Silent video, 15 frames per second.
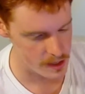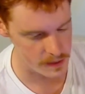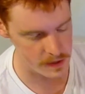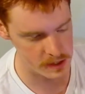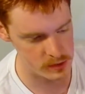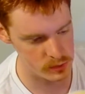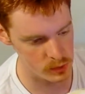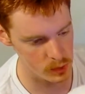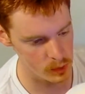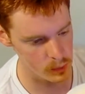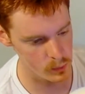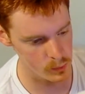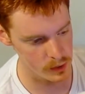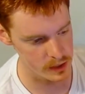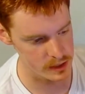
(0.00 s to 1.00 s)
This
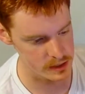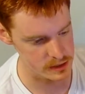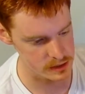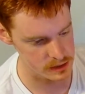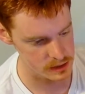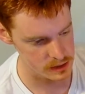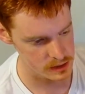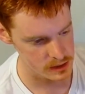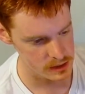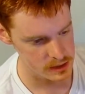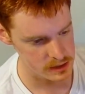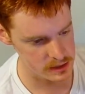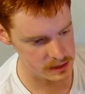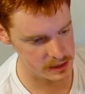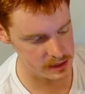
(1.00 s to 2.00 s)
roll was
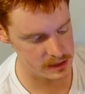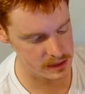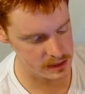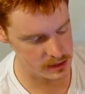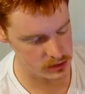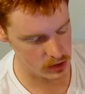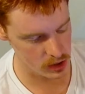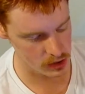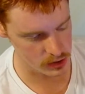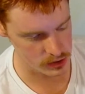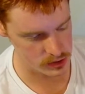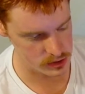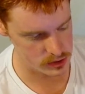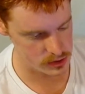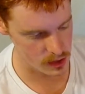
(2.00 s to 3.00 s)

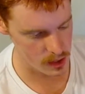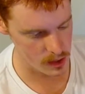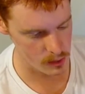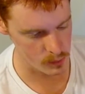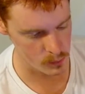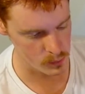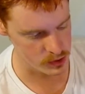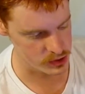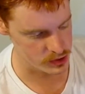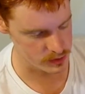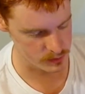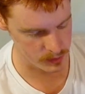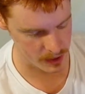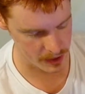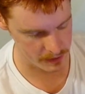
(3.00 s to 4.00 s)
$16, uh, which is
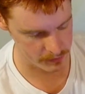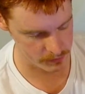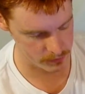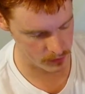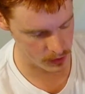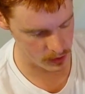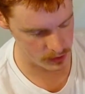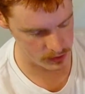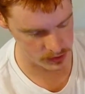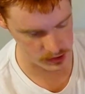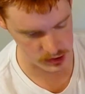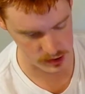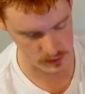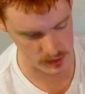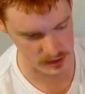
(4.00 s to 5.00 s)
by far the
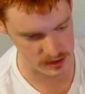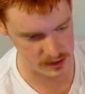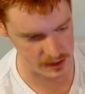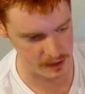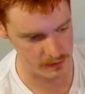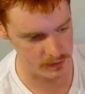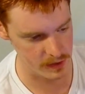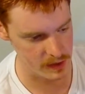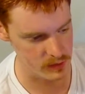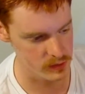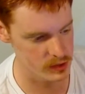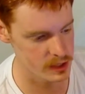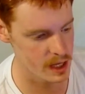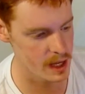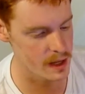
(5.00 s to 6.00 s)
cheapest that I
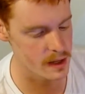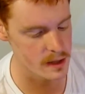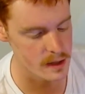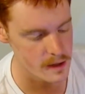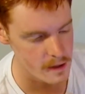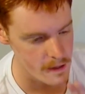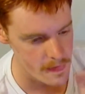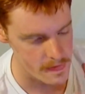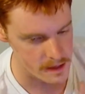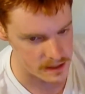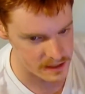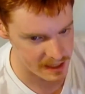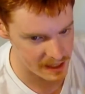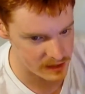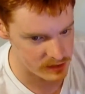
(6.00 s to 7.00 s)
found yet. The
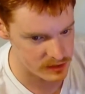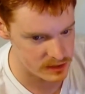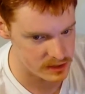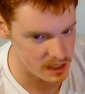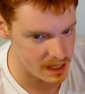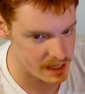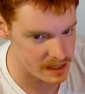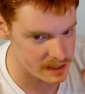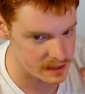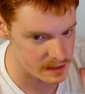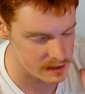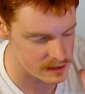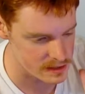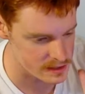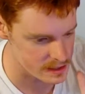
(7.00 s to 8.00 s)
downside
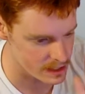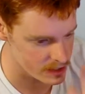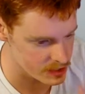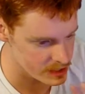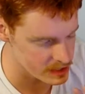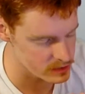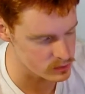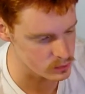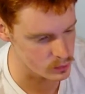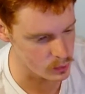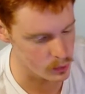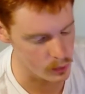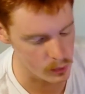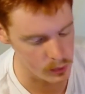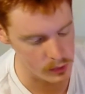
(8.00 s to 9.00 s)
to this
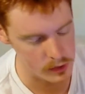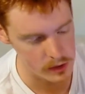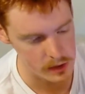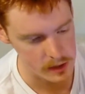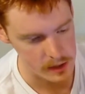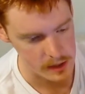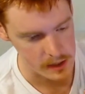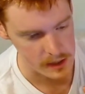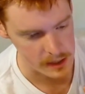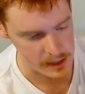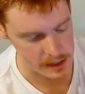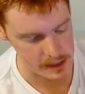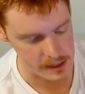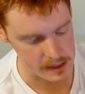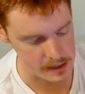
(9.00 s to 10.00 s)
roll
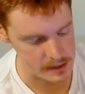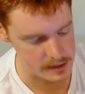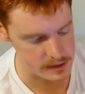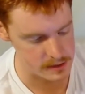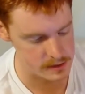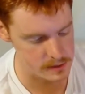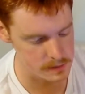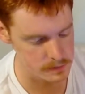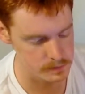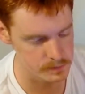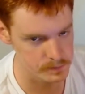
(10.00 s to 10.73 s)
is